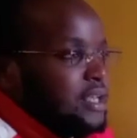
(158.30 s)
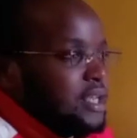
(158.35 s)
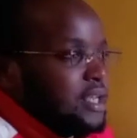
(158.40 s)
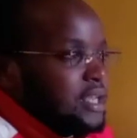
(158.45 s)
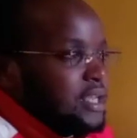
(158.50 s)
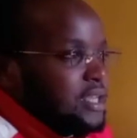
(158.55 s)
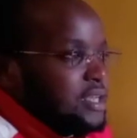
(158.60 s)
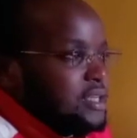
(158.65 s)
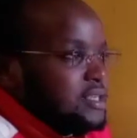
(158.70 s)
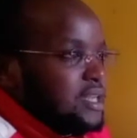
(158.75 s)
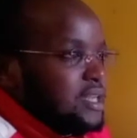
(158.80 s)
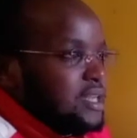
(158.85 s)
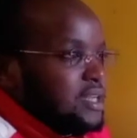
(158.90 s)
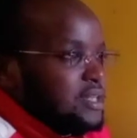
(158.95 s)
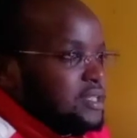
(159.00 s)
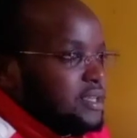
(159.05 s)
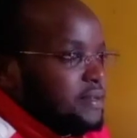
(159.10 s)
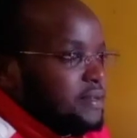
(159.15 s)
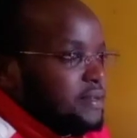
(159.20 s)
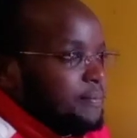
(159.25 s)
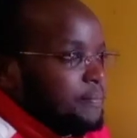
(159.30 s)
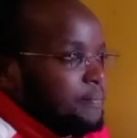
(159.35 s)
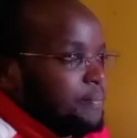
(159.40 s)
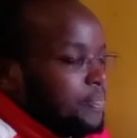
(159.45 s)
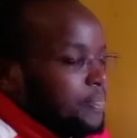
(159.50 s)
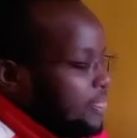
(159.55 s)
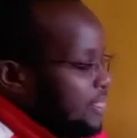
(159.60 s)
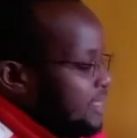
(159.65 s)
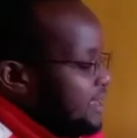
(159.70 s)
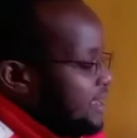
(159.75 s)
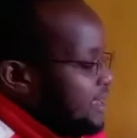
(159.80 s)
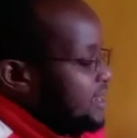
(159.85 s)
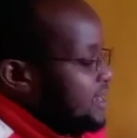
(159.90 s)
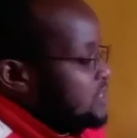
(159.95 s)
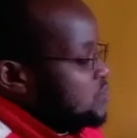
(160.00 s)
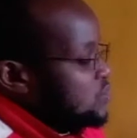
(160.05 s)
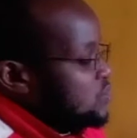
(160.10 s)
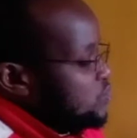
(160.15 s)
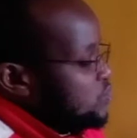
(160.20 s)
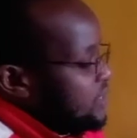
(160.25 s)
is that
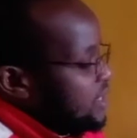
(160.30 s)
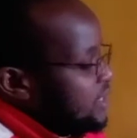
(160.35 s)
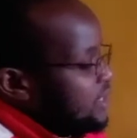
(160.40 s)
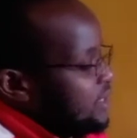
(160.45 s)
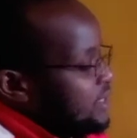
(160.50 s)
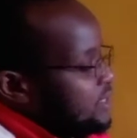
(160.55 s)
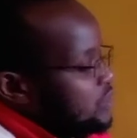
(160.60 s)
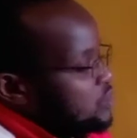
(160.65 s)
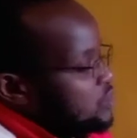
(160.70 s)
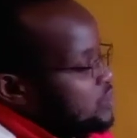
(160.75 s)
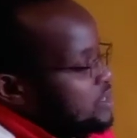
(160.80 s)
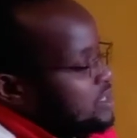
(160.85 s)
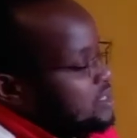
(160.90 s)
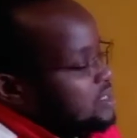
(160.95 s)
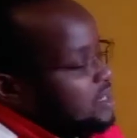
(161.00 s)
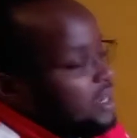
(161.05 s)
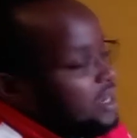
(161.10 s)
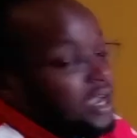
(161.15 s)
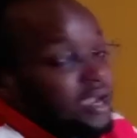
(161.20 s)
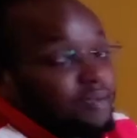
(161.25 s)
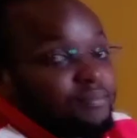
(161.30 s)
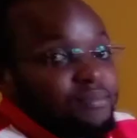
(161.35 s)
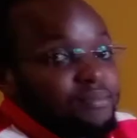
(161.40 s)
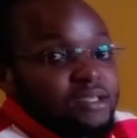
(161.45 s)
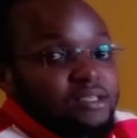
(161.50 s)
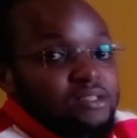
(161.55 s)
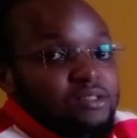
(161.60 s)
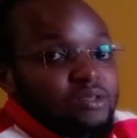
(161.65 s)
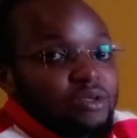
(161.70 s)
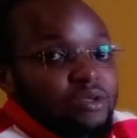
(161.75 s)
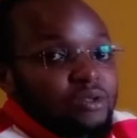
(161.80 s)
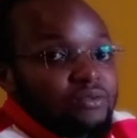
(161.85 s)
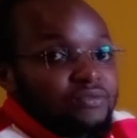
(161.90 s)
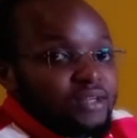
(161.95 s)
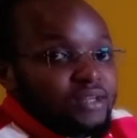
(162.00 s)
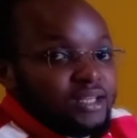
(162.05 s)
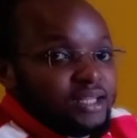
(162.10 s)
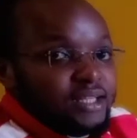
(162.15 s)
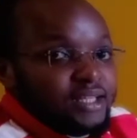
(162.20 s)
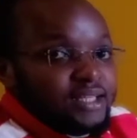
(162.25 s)
as we graduate up the solfa
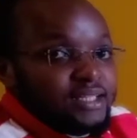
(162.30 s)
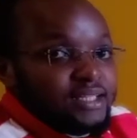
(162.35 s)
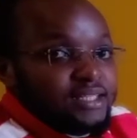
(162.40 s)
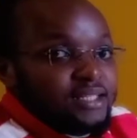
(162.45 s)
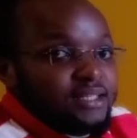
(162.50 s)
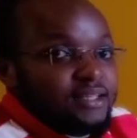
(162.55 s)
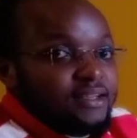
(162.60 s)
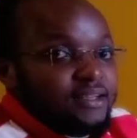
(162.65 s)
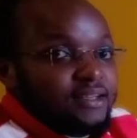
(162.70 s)
ladder,